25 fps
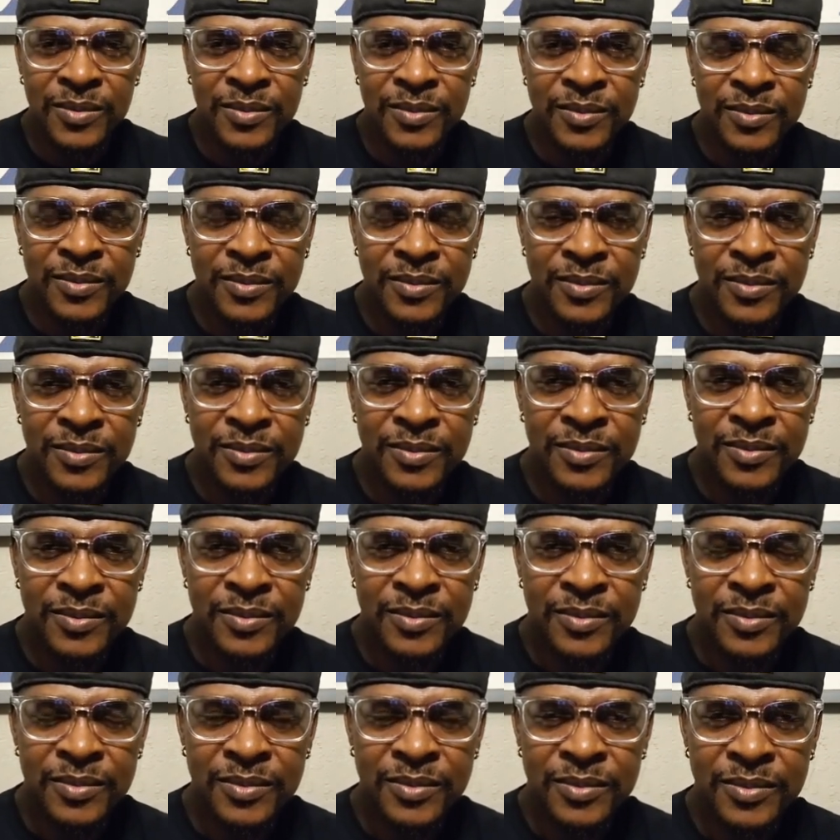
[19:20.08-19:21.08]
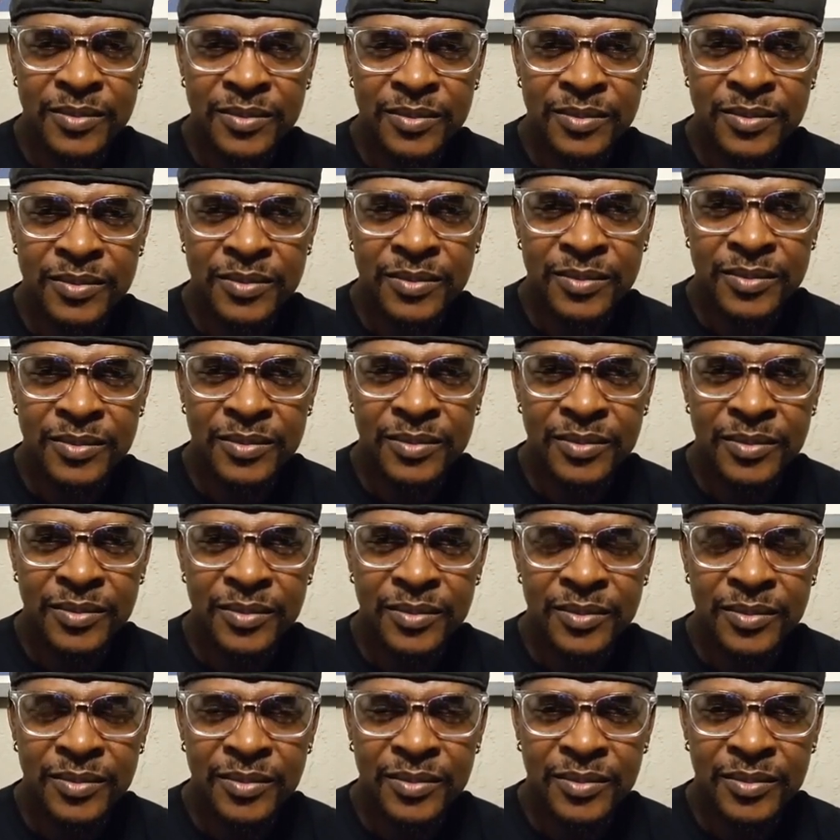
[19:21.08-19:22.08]

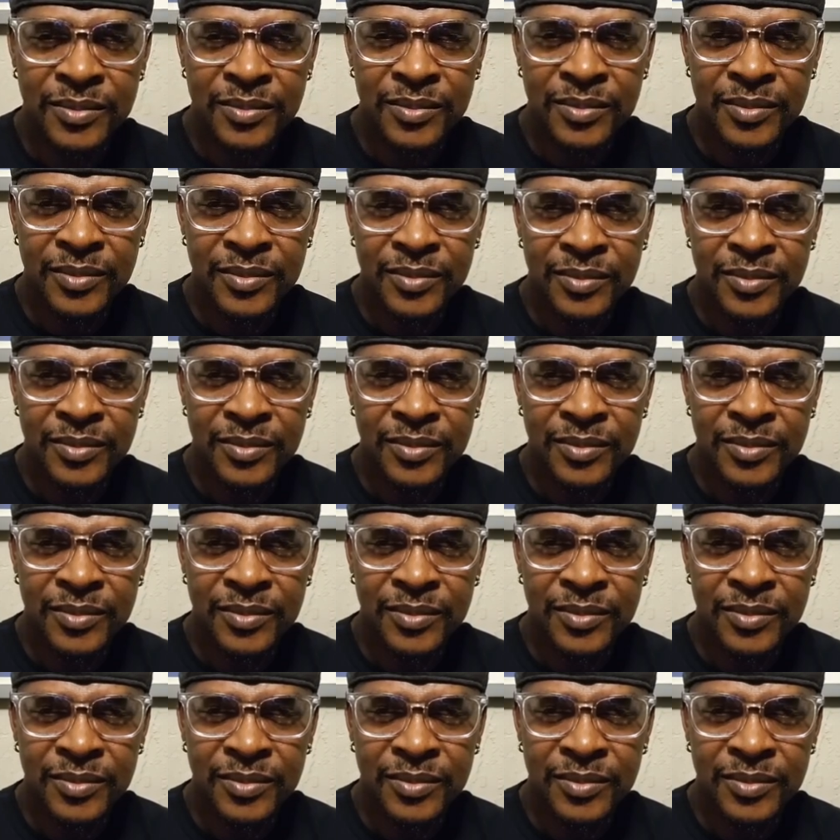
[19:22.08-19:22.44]
No one is speaking in this clip.